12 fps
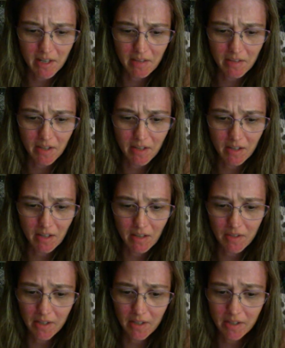I
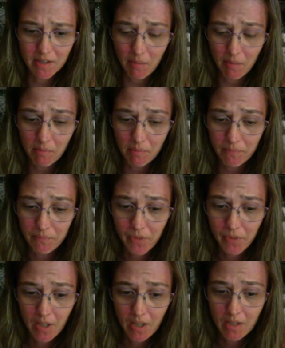think some
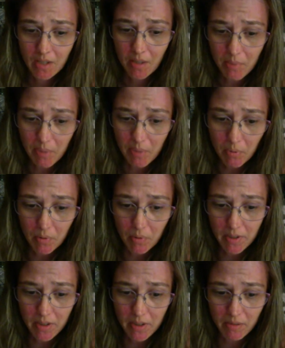people
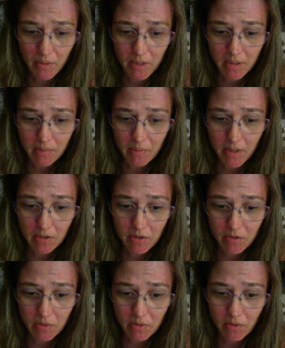with mental
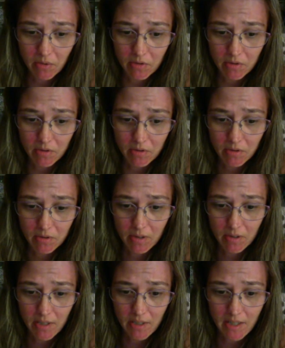disorders
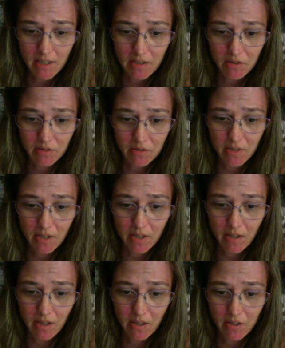get into
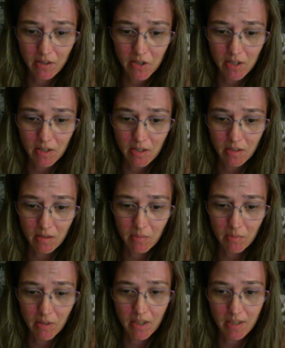psychology
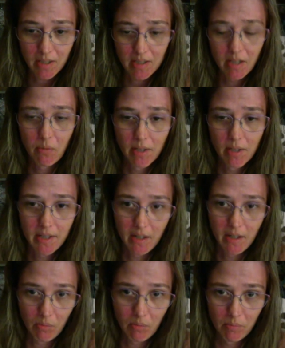because they want to
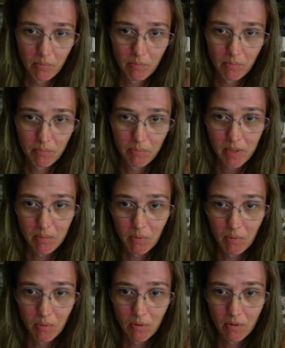help
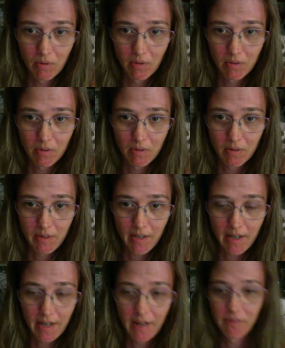people
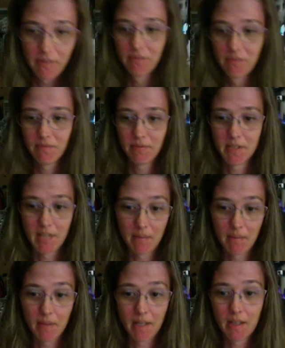that have the
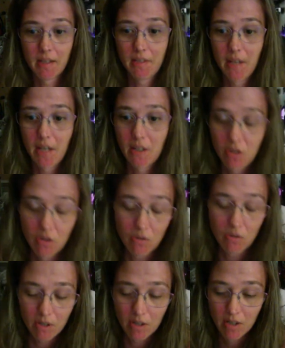same thing that they do, or